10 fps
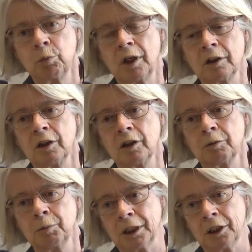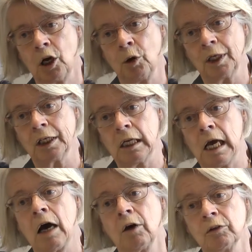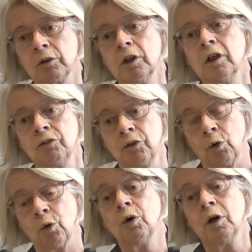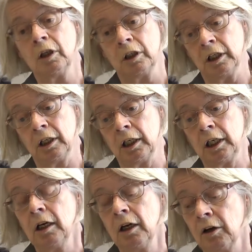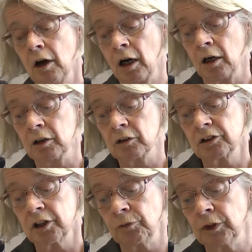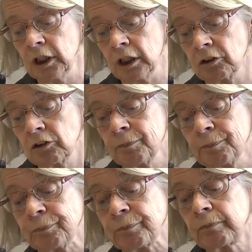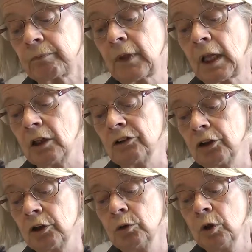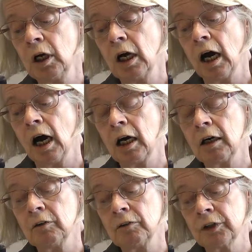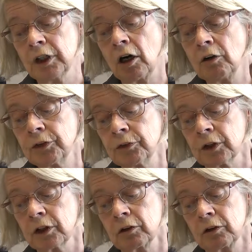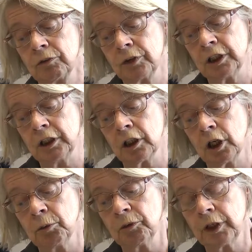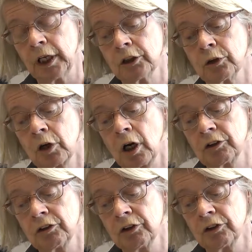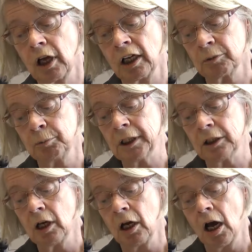one has been going now for nearly 7 years. So after the global financial crisis has been